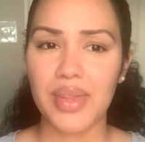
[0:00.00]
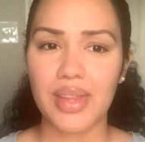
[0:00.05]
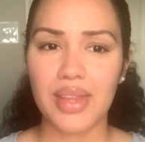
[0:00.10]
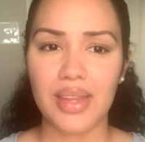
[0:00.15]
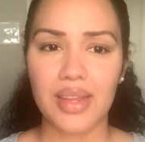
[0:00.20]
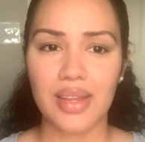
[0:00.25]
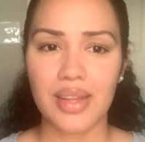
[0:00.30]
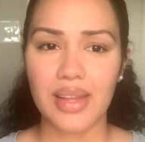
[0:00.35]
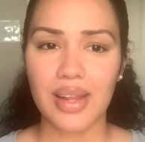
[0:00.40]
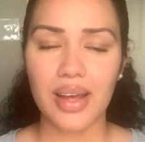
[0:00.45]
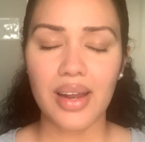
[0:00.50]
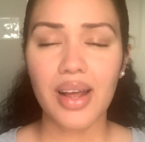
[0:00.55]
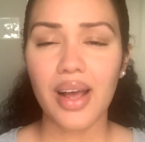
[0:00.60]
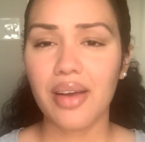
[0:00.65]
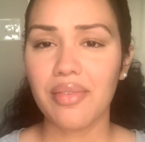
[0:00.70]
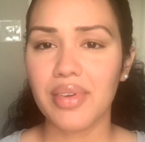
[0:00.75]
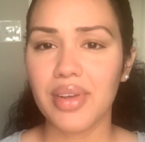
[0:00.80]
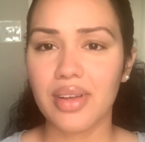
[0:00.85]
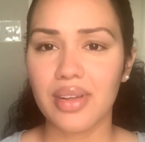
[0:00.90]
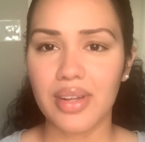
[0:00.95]
not
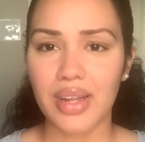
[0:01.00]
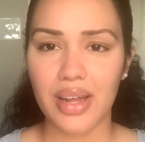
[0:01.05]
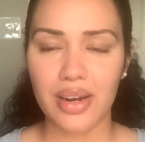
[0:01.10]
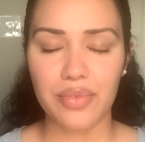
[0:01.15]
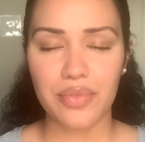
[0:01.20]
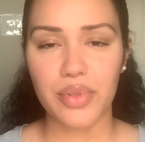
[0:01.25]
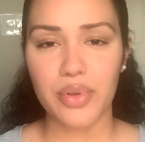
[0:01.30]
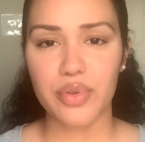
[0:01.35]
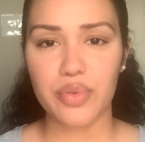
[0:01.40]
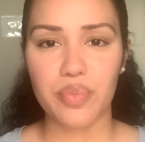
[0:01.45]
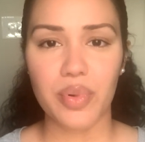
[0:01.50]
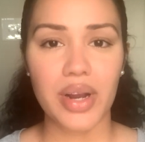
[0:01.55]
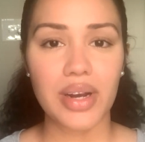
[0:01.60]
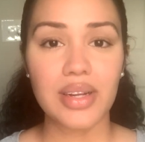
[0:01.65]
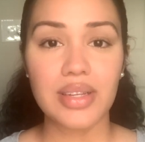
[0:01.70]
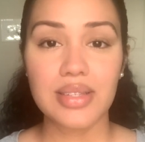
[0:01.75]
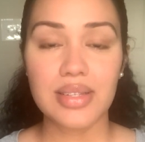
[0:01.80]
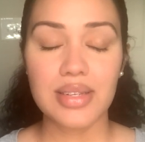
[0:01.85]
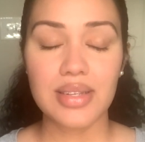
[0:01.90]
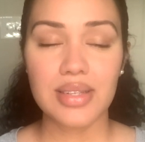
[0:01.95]
having a lot of those
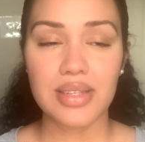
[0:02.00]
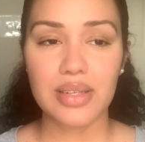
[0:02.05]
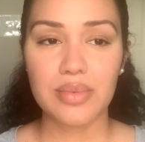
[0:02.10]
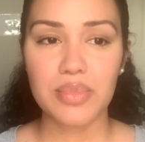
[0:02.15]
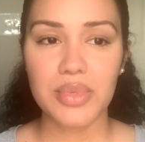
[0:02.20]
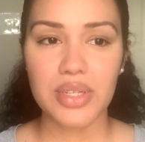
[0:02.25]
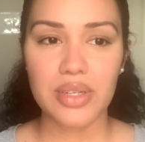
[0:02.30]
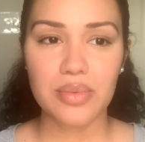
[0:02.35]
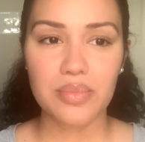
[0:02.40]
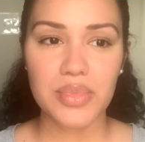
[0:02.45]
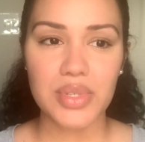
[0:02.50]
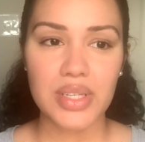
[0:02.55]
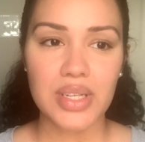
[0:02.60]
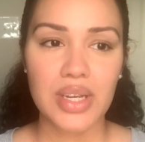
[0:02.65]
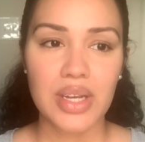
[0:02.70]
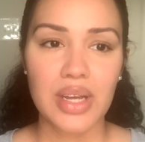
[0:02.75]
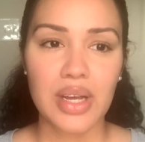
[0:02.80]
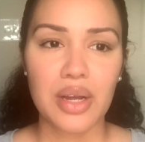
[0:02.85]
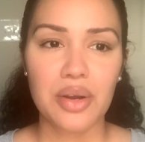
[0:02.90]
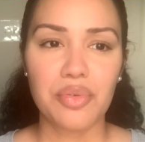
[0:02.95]
pregnancy symptoms
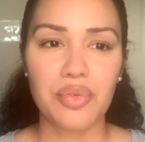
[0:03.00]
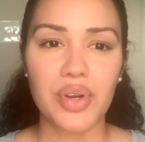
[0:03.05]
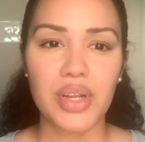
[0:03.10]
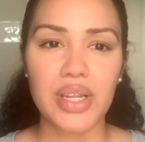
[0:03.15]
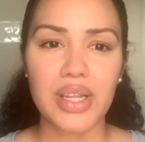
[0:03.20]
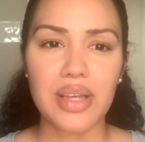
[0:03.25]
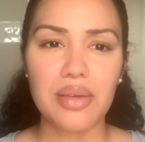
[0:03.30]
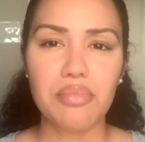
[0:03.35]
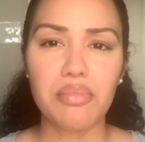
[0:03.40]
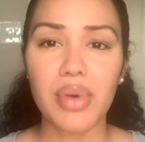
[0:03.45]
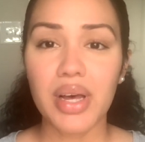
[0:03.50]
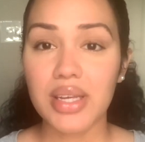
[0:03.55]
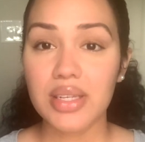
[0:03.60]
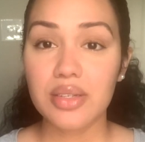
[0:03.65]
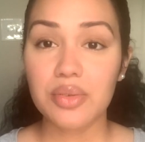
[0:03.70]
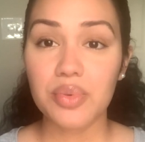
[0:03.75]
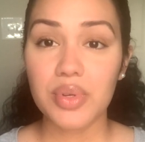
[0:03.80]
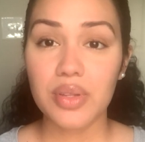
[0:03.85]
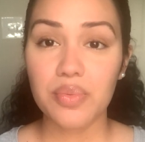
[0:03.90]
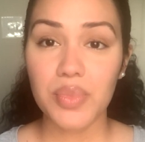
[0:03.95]
really messed
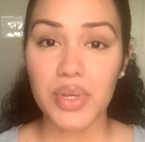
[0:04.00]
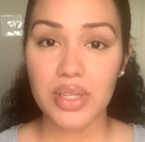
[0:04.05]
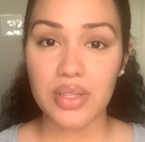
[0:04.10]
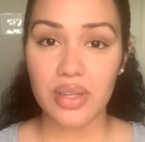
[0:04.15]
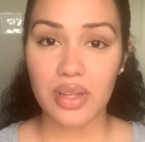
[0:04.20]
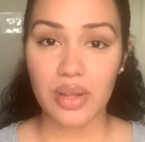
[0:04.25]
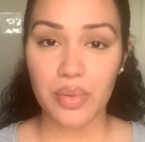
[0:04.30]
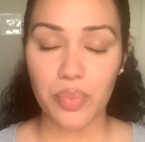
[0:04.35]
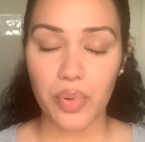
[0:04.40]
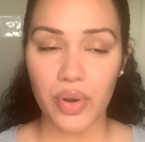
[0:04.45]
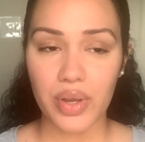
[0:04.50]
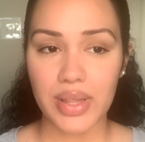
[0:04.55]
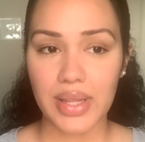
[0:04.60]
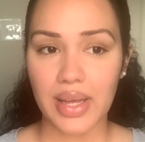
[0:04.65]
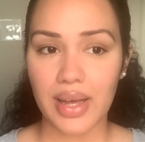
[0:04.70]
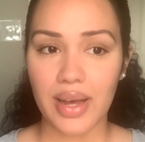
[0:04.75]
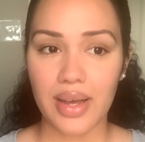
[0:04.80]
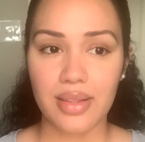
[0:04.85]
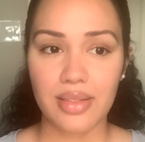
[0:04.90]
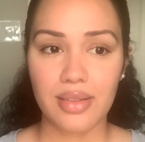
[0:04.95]
with me to the point that
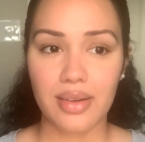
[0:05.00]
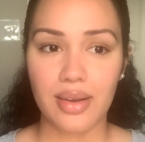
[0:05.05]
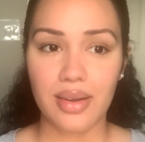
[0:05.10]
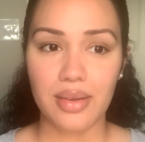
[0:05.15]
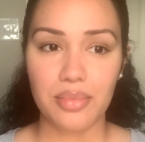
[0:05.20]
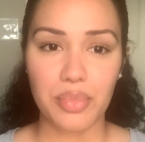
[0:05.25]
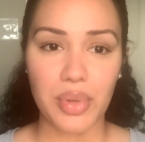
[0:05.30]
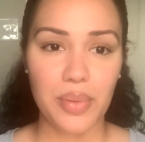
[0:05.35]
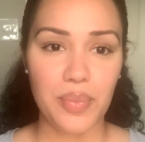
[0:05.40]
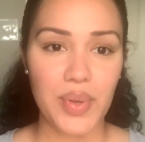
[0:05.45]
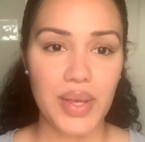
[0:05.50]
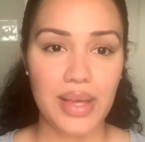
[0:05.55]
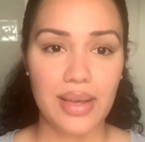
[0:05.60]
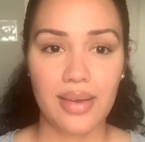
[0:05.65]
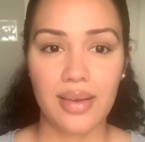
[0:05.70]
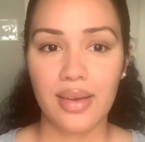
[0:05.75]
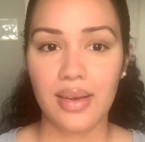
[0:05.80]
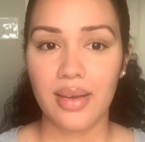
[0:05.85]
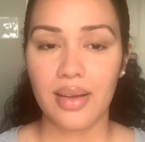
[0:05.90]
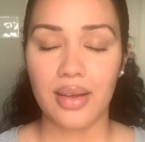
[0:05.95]
I thought
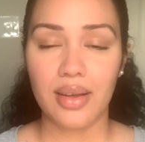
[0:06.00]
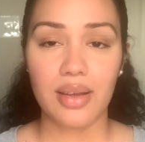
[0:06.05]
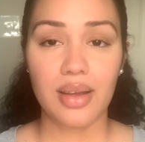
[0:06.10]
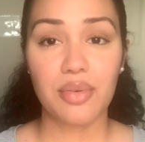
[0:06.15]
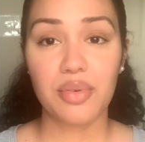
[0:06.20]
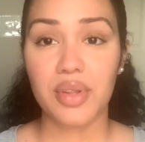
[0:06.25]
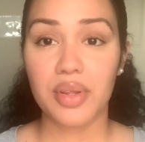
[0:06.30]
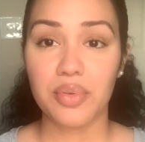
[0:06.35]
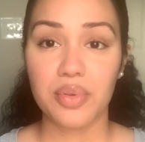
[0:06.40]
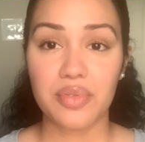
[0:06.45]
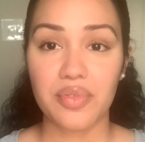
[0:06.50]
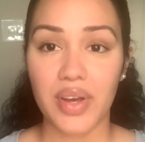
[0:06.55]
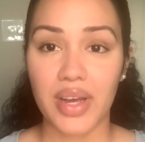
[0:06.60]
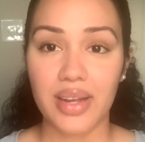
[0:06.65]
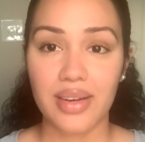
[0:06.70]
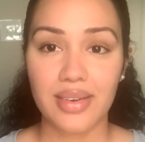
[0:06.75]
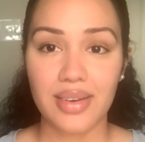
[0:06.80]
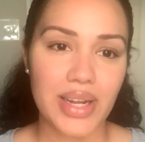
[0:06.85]
maybe everything was fine.